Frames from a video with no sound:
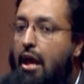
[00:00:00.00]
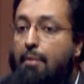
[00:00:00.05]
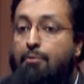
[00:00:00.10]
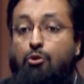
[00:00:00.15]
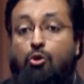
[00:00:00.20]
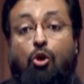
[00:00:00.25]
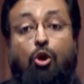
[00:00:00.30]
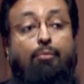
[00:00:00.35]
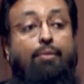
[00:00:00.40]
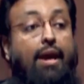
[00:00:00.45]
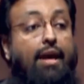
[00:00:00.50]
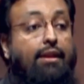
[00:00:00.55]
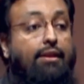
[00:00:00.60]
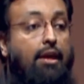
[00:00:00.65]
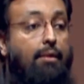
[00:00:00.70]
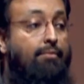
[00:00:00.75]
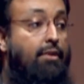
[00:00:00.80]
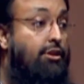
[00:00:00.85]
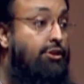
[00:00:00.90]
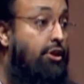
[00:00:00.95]
Abu
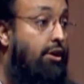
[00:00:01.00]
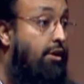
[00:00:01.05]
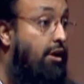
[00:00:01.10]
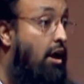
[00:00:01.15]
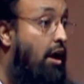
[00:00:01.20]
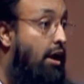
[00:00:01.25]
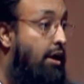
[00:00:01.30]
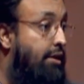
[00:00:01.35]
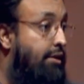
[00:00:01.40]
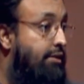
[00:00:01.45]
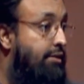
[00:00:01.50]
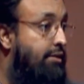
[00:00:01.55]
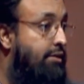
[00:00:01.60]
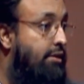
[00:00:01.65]
Ubaidah ibn Jarrah.